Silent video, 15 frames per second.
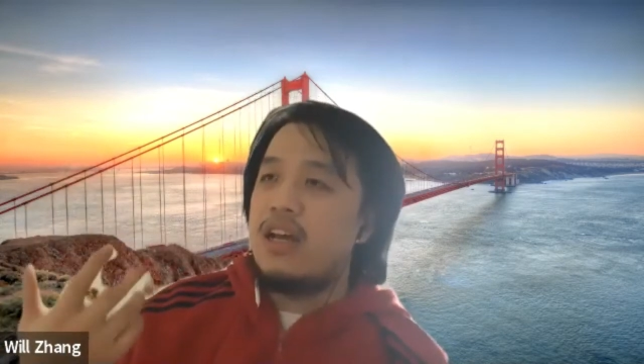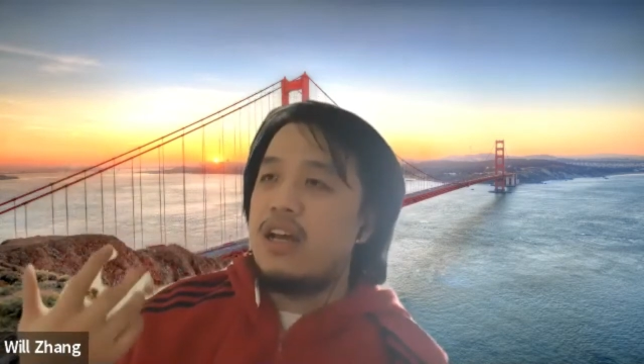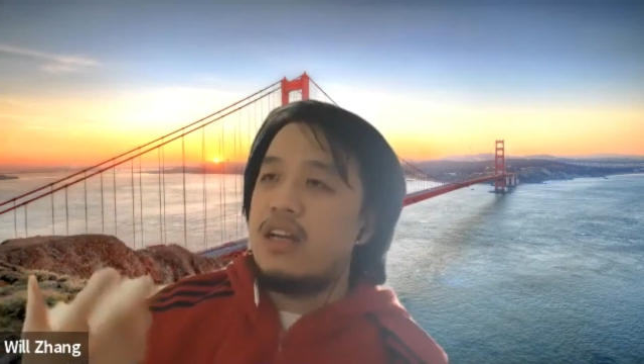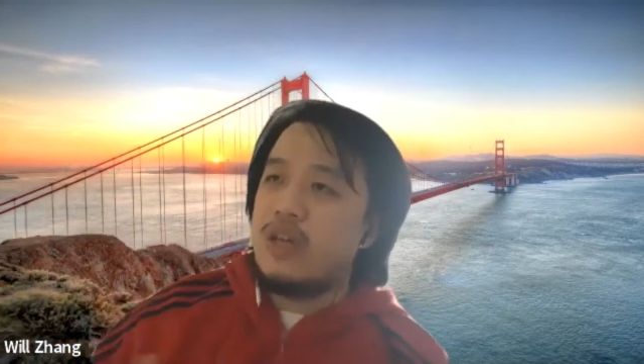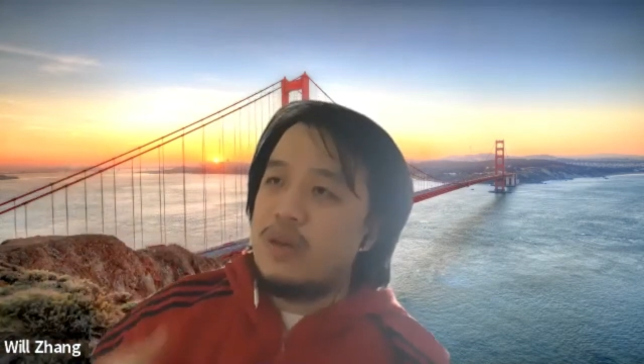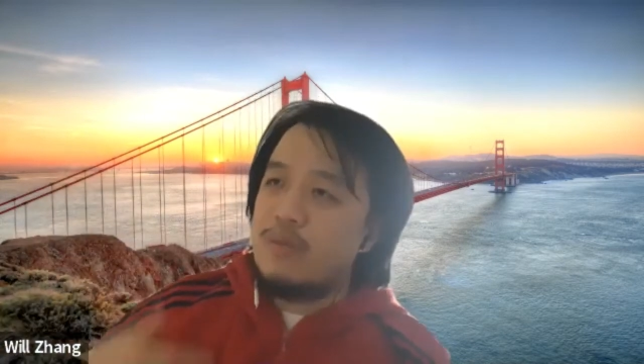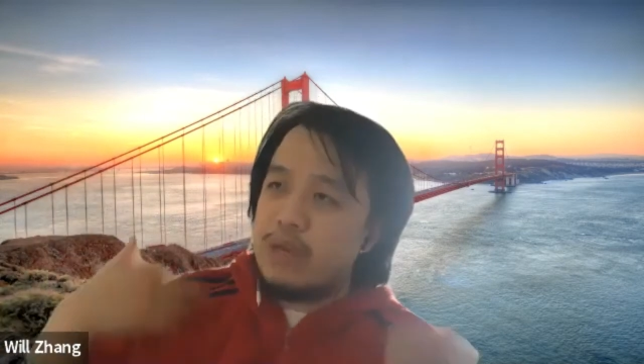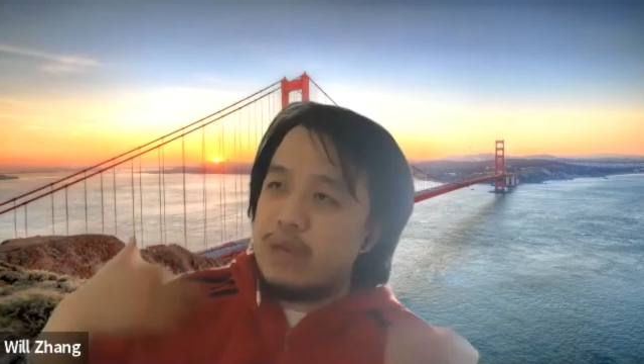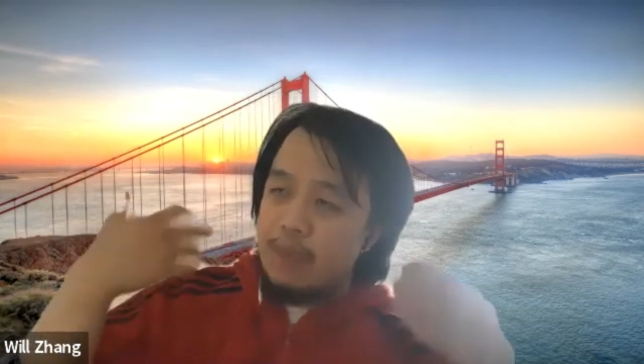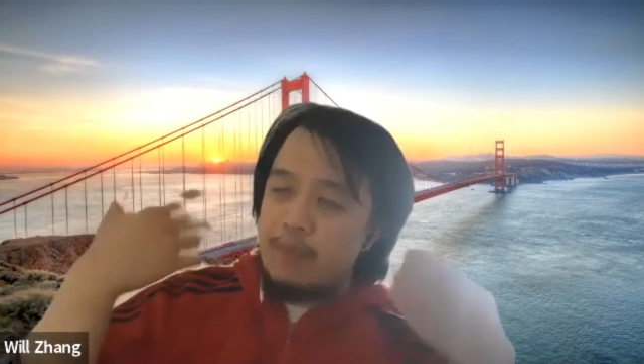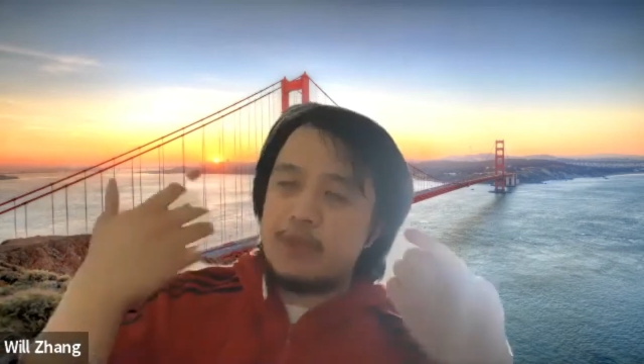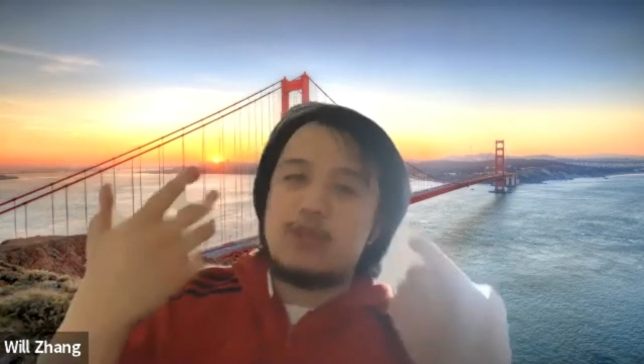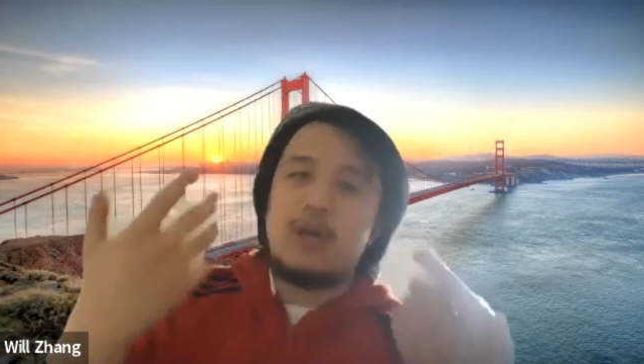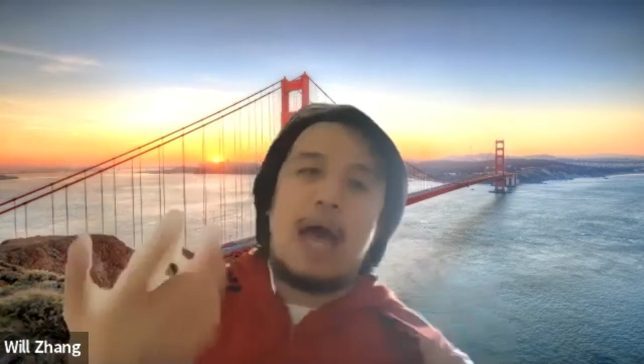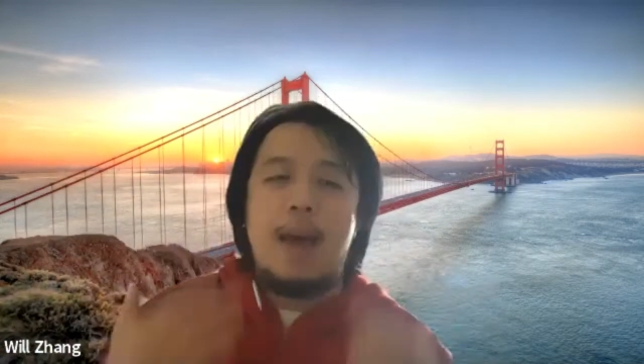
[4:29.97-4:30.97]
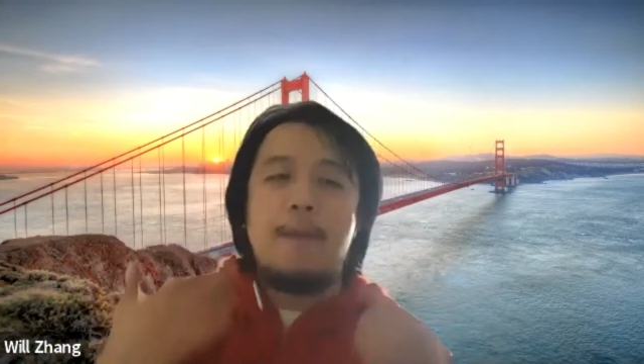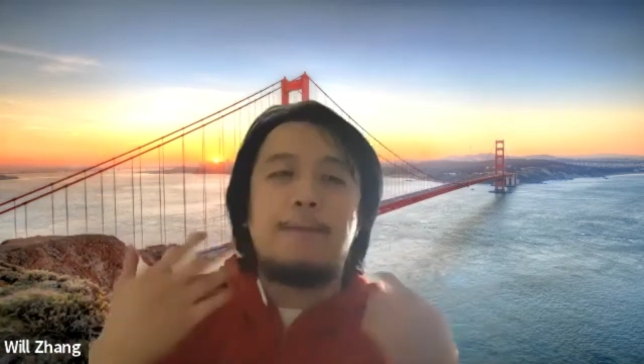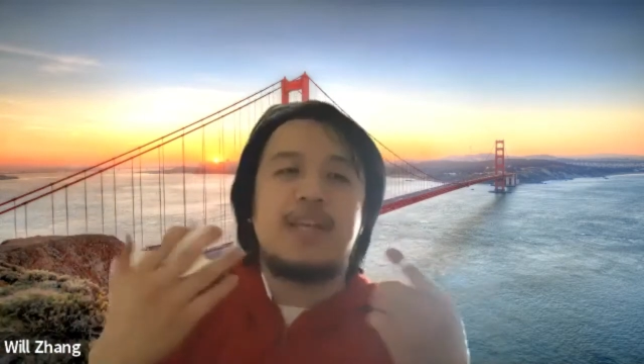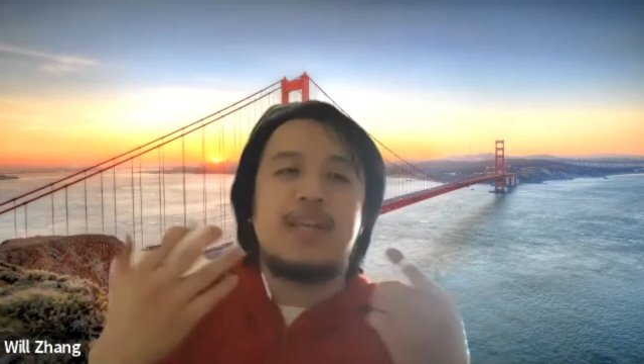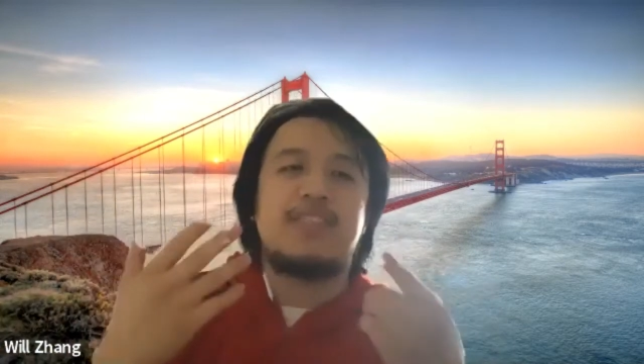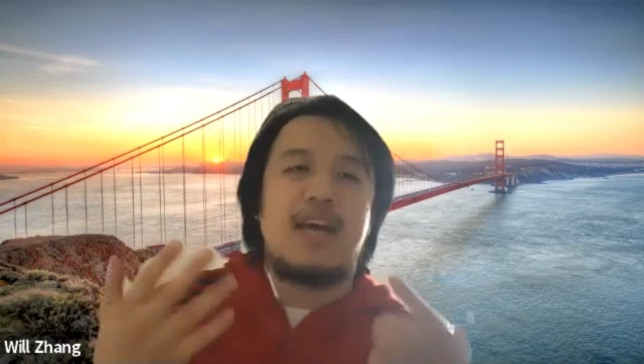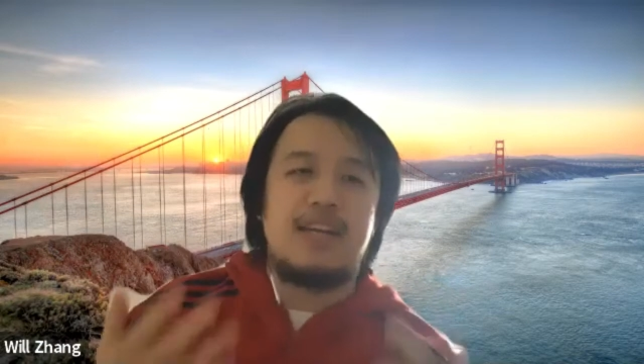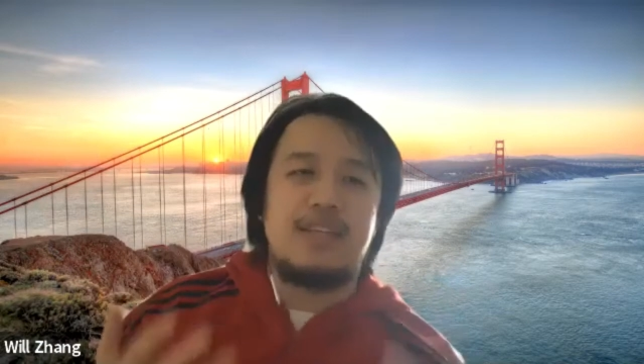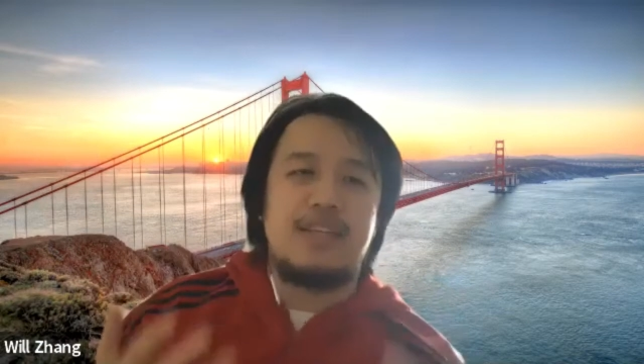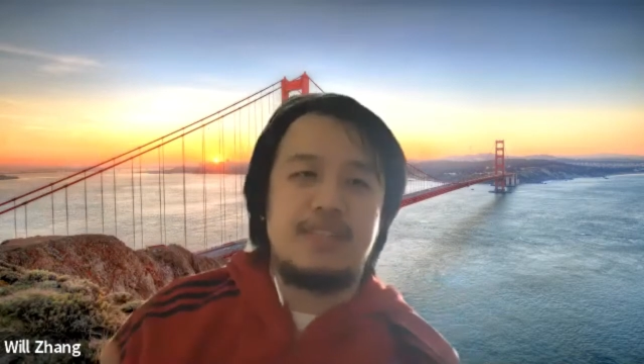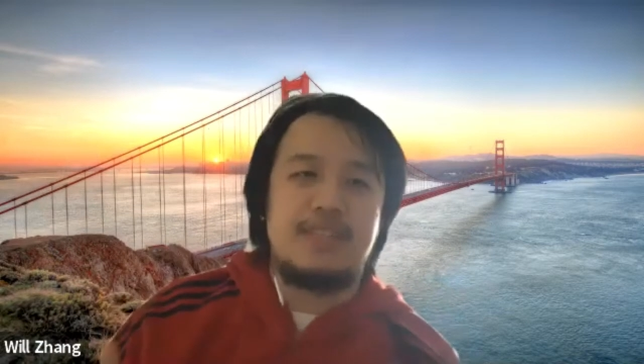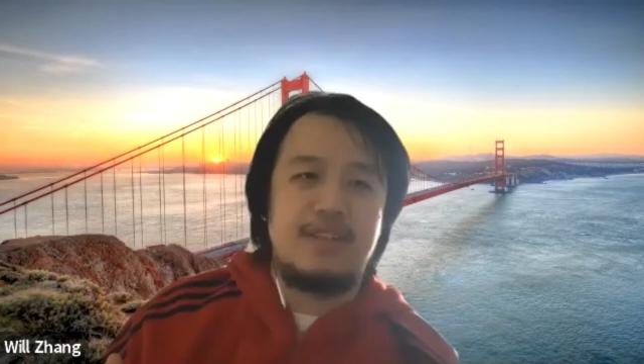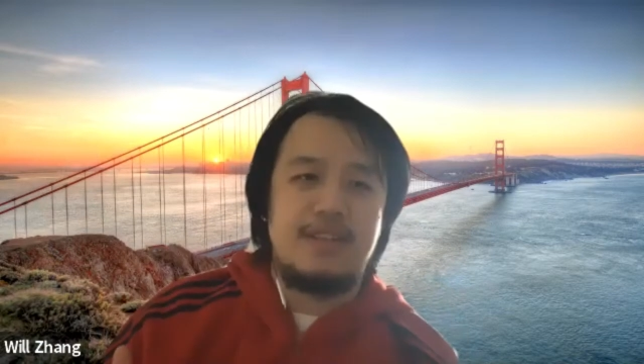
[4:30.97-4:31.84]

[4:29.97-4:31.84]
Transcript: to be able to empathize